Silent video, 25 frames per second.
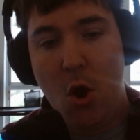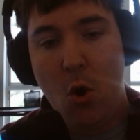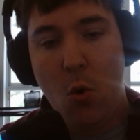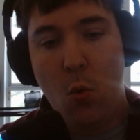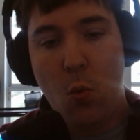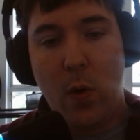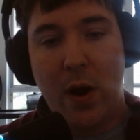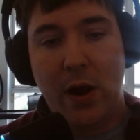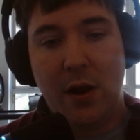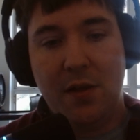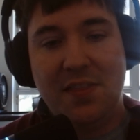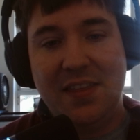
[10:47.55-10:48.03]

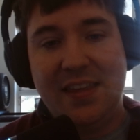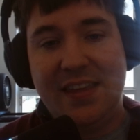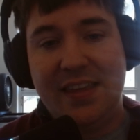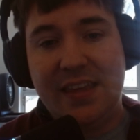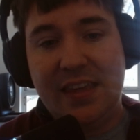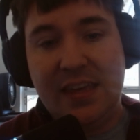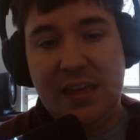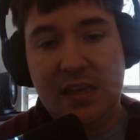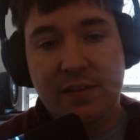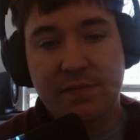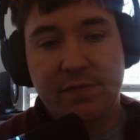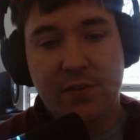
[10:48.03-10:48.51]
where the
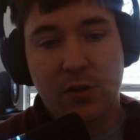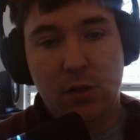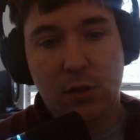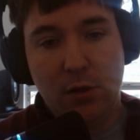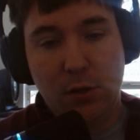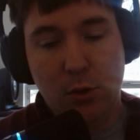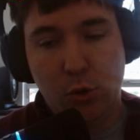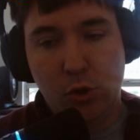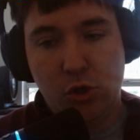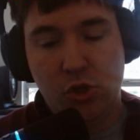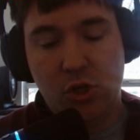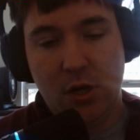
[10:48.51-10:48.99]

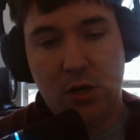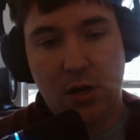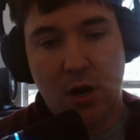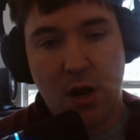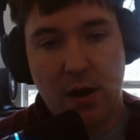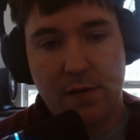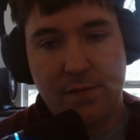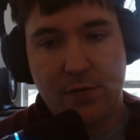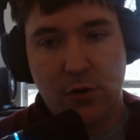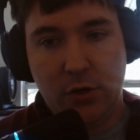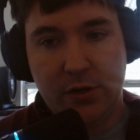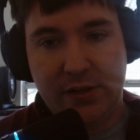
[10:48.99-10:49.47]
evolution
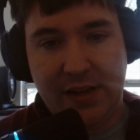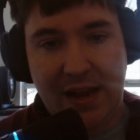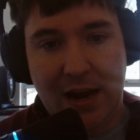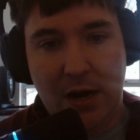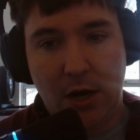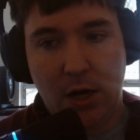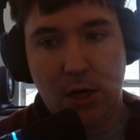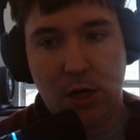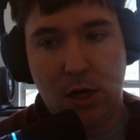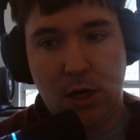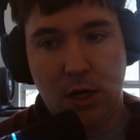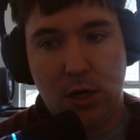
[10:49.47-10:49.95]
of your
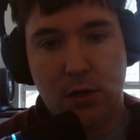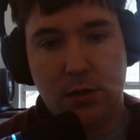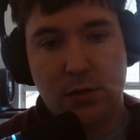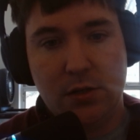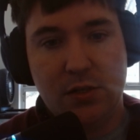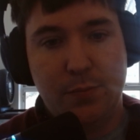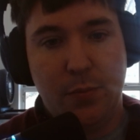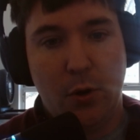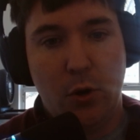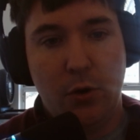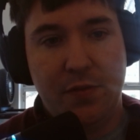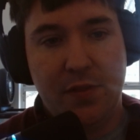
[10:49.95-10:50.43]

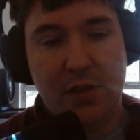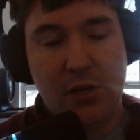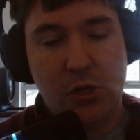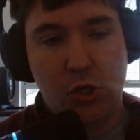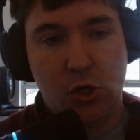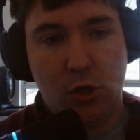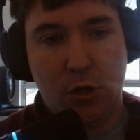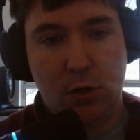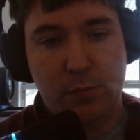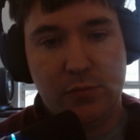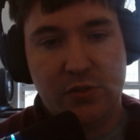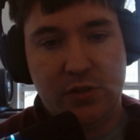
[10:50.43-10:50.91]
characters, both in
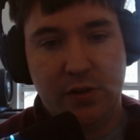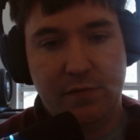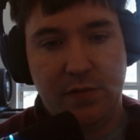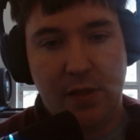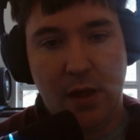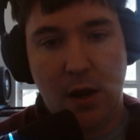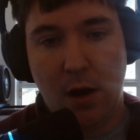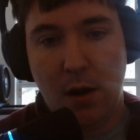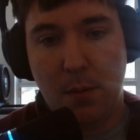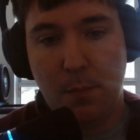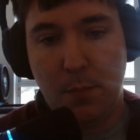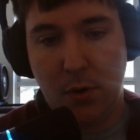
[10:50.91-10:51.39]
terms of
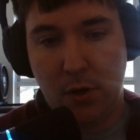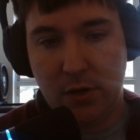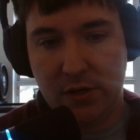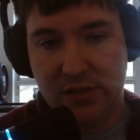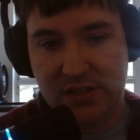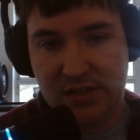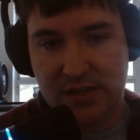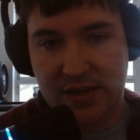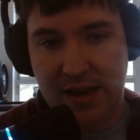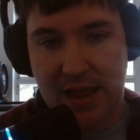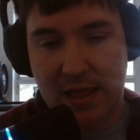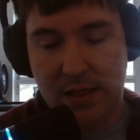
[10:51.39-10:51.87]
their
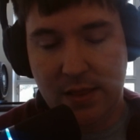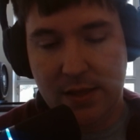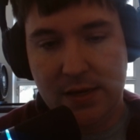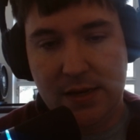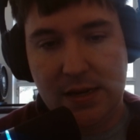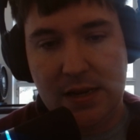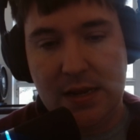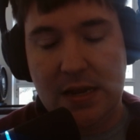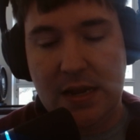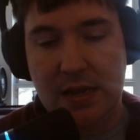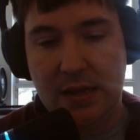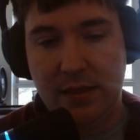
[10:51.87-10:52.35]

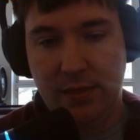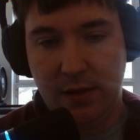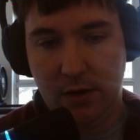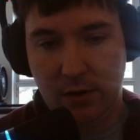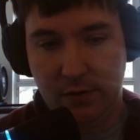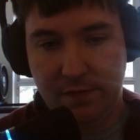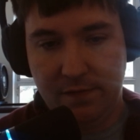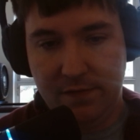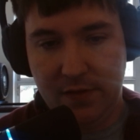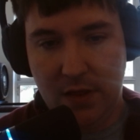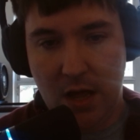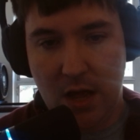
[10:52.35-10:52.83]
personality,
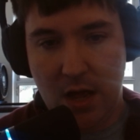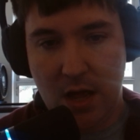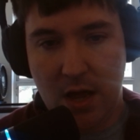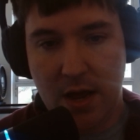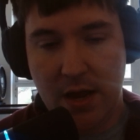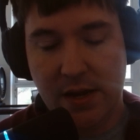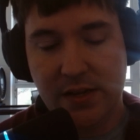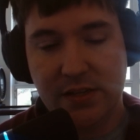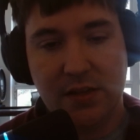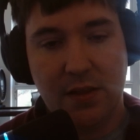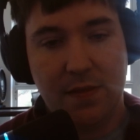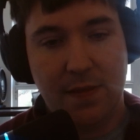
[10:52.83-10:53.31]
their
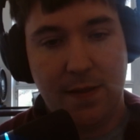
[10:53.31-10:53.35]
flaws,